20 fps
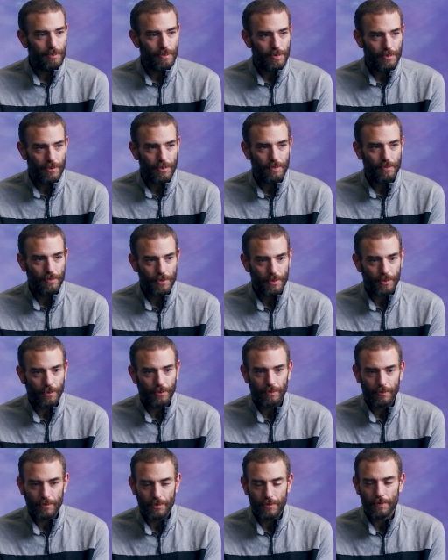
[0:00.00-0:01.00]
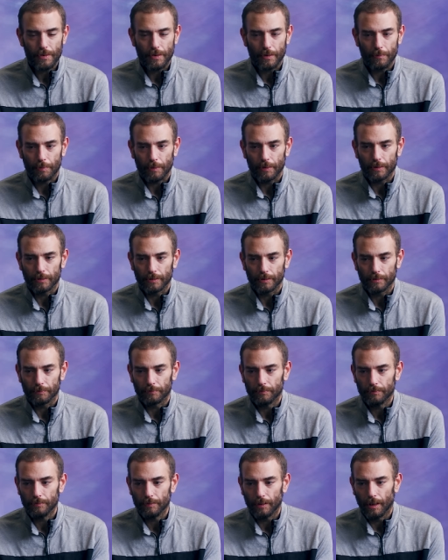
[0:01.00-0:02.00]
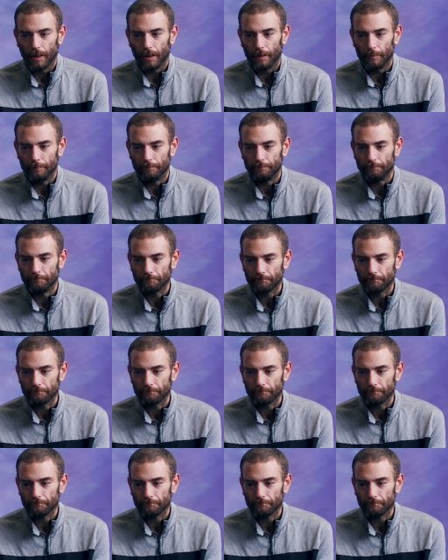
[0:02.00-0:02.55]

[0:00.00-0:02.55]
she was a she was a good person. Um,